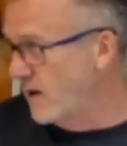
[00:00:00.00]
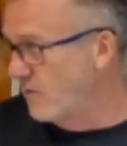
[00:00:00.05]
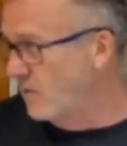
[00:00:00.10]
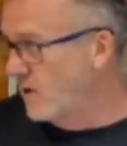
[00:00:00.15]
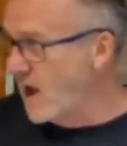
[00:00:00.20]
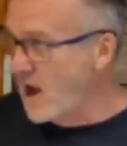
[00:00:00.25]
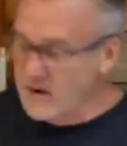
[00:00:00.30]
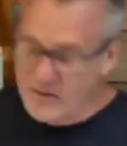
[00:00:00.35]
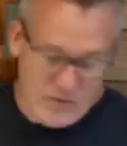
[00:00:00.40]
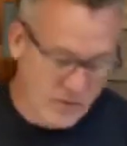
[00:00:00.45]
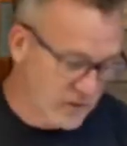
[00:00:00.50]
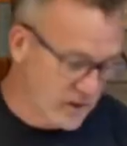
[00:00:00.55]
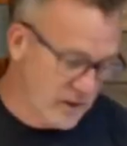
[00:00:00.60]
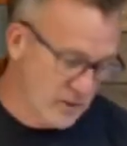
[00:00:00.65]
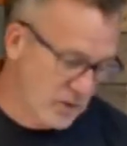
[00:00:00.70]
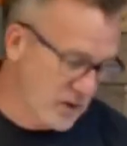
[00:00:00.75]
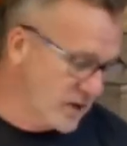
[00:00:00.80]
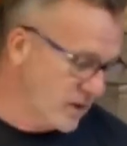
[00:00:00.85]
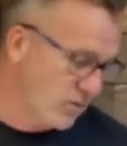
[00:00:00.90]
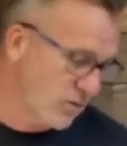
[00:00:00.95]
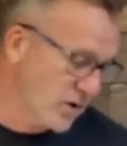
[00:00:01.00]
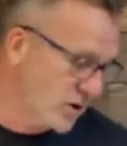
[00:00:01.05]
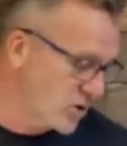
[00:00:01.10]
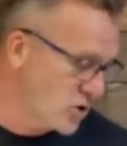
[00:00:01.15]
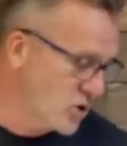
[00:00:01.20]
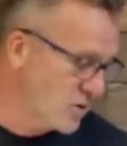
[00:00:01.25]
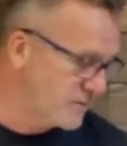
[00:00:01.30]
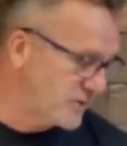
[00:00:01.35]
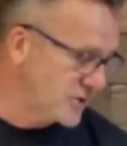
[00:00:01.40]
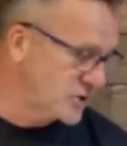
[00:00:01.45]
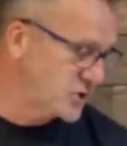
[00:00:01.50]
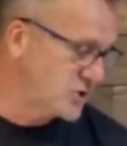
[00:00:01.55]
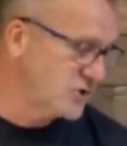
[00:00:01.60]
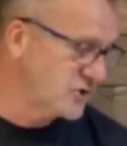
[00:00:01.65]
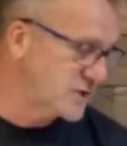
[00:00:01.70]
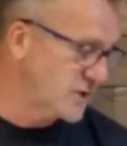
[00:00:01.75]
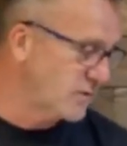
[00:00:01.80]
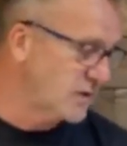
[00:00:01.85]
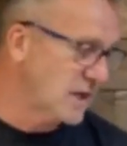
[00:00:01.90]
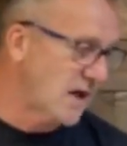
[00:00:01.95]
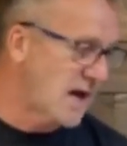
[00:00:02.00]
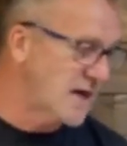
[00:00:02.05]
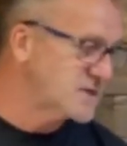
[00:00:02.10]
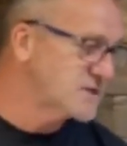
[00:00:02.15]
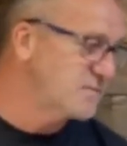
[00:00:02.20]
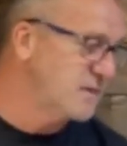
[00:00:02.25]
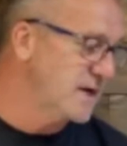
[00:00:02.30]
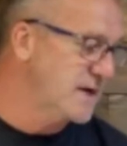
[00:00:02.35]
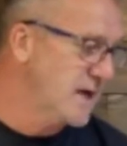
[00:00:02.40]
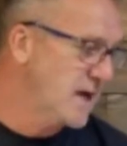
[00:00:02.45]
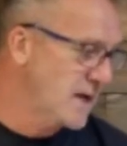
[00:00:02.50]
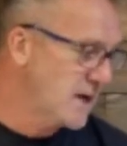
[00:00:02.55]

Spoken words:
Well, not only we recouped the shoes that we lost, but